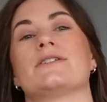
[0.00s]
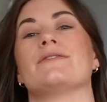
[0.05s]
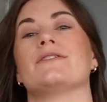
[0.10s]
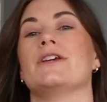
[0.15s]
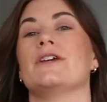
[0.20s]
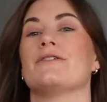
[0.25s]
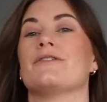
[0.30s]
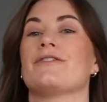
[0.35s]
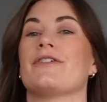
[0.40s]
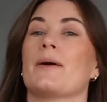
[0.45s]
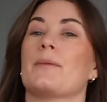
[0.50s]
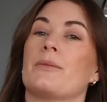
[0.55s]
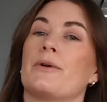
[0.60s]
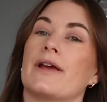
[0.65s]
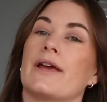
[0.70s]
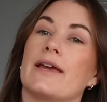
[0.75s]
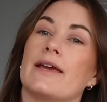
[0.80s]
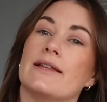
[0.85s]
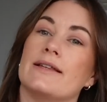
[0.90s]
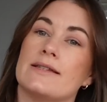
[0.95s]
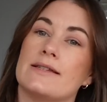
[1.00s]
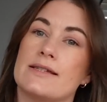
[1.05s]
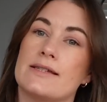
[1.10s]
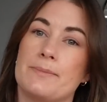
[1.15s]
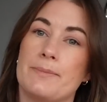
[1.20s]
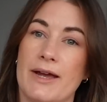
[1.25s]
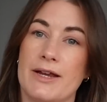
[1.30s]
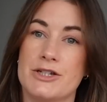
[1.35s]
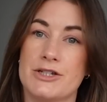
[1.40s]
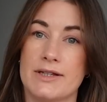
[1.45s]
of new fabric in,
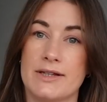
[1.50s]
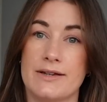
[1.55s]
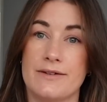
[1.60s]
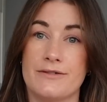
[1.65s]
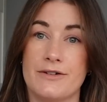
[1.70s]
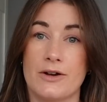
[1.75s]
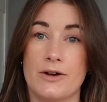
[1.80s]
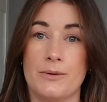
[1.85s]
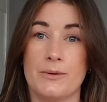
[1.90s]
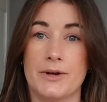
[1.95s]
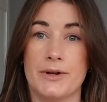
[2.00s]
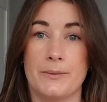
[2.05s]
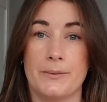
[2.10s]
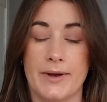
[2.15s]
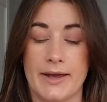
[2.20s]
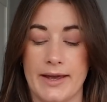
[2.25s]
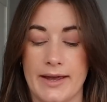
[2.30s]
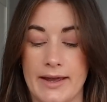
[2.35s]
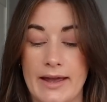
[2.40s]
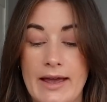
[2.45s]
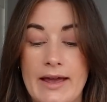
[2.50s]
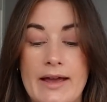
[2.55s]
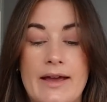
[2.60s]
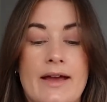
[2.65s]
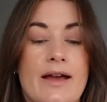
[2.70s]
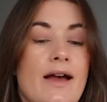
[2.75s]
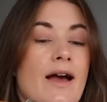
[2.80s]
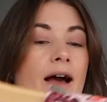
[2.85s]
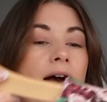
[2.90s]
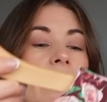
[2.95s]
especially for going away,
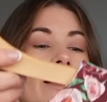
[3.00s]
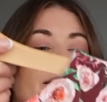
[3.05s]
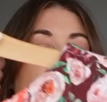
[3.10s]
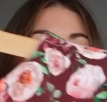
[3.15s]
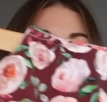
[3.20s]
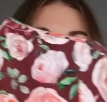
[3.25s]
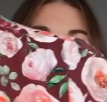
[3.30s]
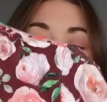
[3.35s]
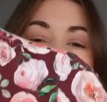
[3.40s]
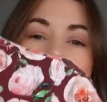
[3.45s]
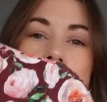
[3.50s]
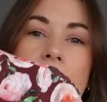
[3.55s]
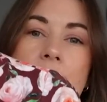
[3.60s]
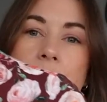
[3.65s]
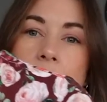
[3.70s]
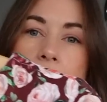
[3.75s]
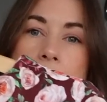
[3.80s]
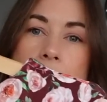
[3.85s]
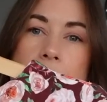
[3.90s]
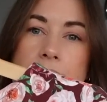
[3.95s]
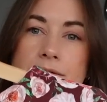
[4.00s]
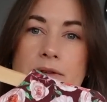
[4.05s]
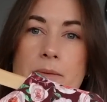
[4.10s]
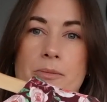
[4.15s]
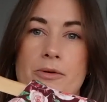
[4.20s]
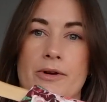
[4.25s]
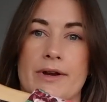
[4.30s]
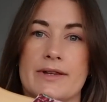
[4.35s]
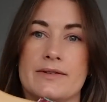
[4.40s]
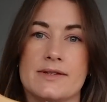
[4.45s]
and this was one of the
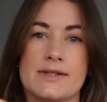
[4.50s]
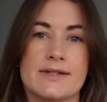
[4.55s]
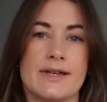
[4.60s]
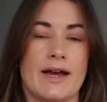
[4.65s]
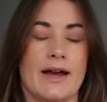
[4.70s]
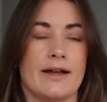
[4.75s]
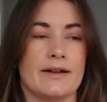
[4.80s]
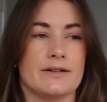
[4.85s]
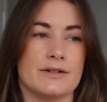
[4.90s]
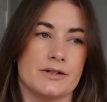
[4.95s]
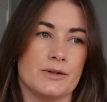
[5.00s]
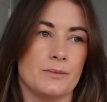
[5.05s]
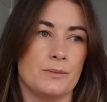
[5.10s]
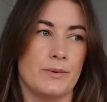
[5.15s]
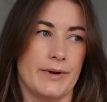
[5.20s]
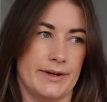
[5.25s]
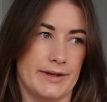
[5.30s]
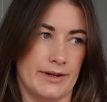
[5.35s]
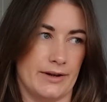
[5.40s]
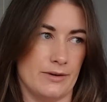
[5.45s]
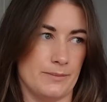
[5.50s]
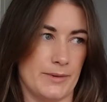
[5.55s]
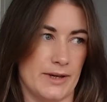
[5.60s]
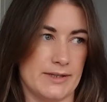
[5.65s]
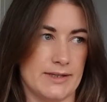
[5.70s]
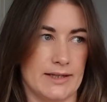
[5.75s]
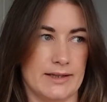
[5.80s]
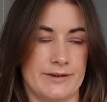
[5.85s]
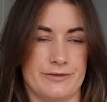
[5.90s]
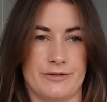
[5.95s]
prints. And when I got my
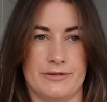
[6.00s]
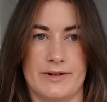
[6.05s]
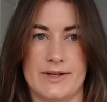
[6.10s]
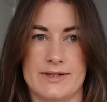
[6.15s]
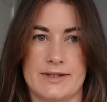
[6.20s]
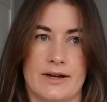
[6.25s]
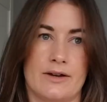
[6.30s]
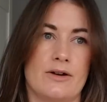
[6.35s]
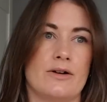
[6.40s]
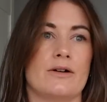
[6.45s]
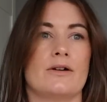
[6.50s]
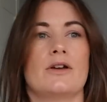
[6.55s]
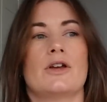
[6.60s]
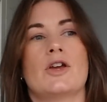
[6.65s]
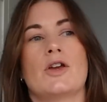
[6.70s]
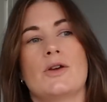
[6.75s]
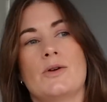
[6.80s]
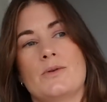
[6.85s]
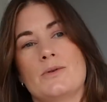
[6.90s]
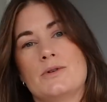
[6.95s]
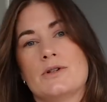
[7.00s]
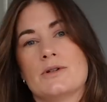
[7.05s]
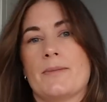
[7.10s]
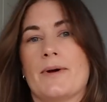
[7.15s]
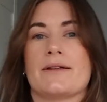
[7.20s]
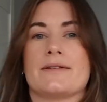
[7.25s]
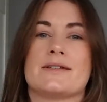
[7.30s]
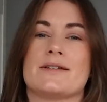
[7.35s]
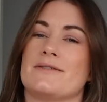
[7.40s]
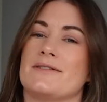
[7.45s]
deliveries, I got huge
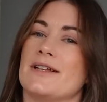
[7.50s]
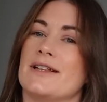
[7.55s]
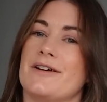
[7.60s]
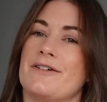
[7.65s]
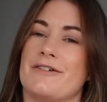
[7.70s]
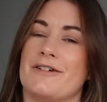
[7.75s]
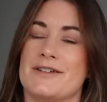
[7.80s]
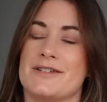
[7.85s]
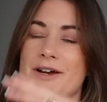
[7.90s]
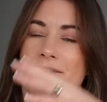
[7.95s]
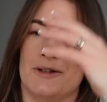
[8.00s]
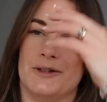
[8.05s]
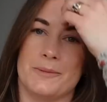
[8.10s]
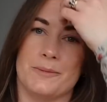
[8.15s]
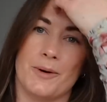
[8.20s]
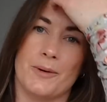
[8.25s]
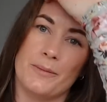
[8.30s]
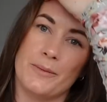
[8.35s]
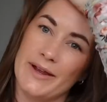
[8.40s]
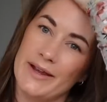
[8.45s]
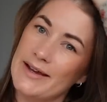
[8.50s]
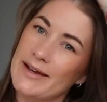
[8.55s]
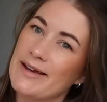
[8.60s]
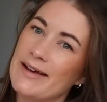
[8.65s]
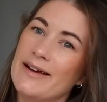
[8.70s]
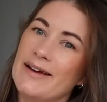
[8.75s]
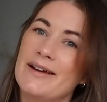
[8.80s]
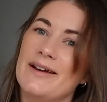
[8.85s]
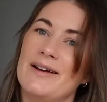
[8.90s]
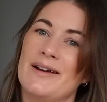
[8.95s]
amounts of deliveries all in 1 week.
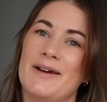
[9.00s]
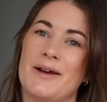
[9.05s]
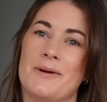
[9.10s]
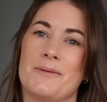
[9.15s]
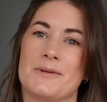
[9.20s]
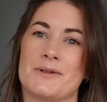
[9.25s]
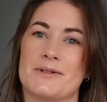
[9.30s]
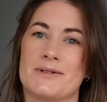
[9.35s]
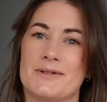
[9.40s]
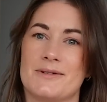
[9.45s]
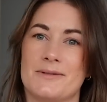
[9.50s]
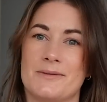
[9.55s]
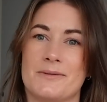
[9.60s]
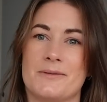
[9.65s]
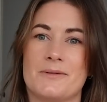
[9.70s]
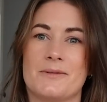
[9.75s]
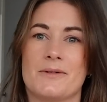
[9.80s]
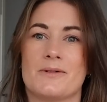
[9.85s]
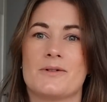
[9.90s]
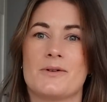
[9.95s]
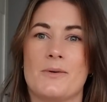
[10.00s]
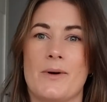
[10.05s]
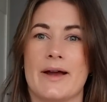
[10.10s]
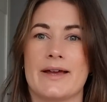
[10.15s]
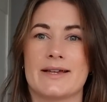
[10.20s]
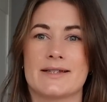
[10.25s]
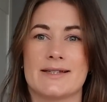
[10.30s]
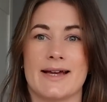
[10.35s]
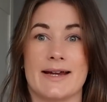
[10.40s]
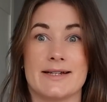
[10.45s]
It was quite
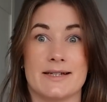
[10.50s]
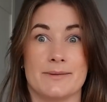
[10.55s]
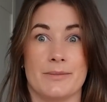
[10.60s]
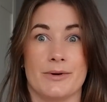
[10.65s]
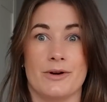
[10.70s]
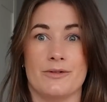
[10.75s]
exciting but